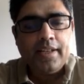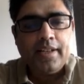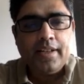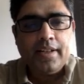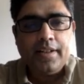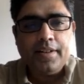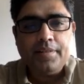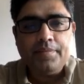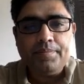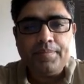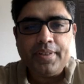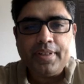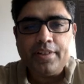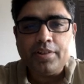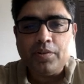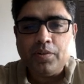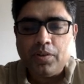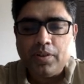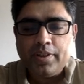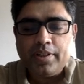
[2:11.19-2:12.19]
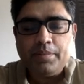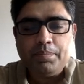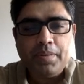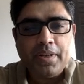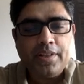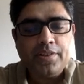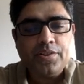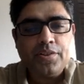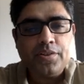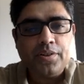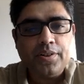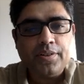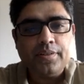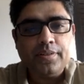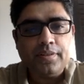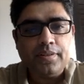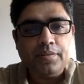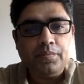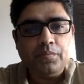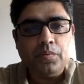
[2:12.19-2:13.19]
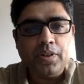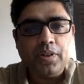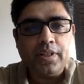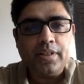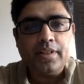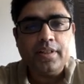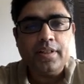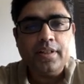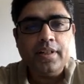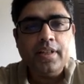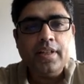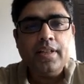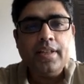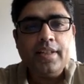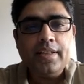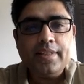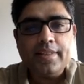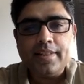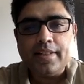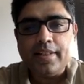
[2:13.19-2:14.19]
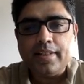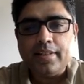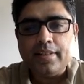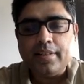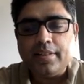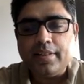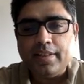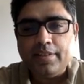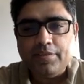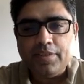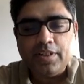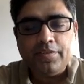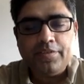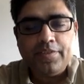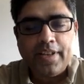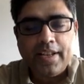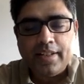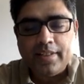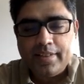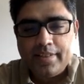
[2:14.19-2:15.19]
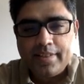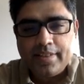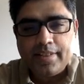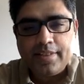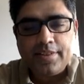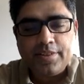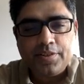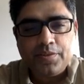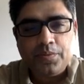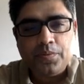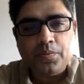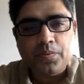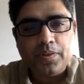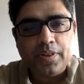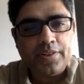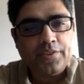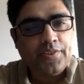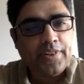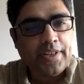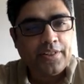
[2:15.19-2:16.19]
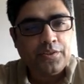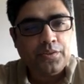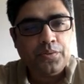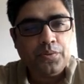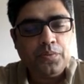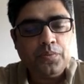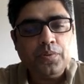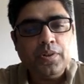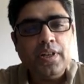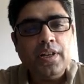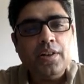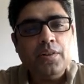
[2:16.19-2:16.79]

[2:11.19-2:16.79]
It all depends on what is the level of analysis you are trying to do,